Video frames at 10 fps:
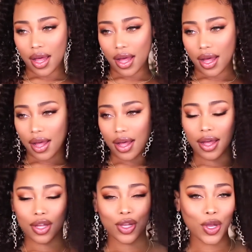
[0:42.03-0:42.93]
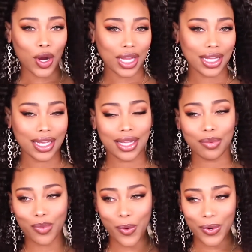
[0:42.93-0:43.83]

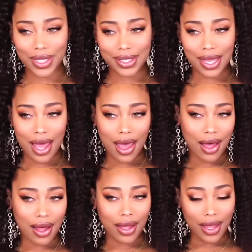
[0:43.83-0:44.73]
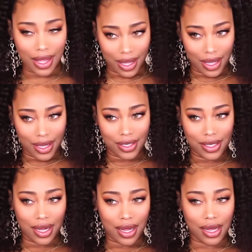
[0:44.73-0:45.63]
curly ponytail
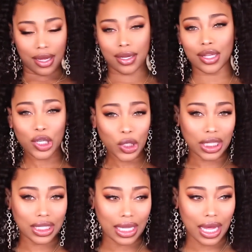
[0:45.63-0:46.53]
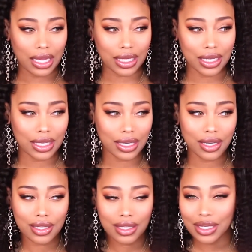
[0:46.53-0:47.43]
and literally like
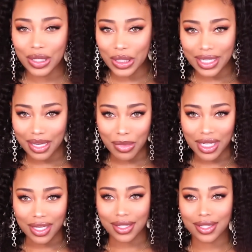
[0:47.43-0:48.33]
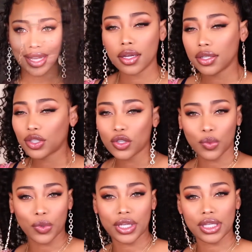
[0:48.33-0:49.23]
under 10 minutes.
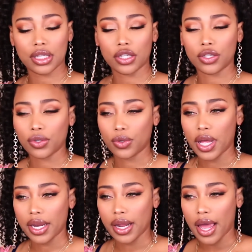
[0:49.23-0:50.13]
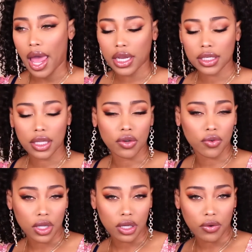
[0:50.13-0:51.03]
Super easy to do, and I actually
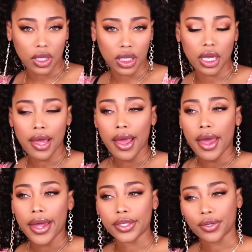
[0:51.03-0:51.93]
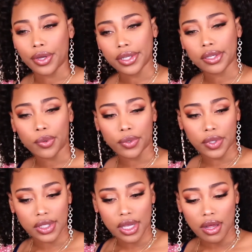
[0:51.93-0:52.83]
really enjoy this
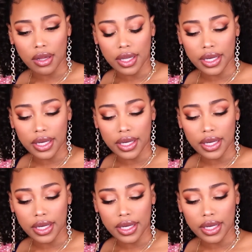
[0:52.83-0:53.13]
ponytail.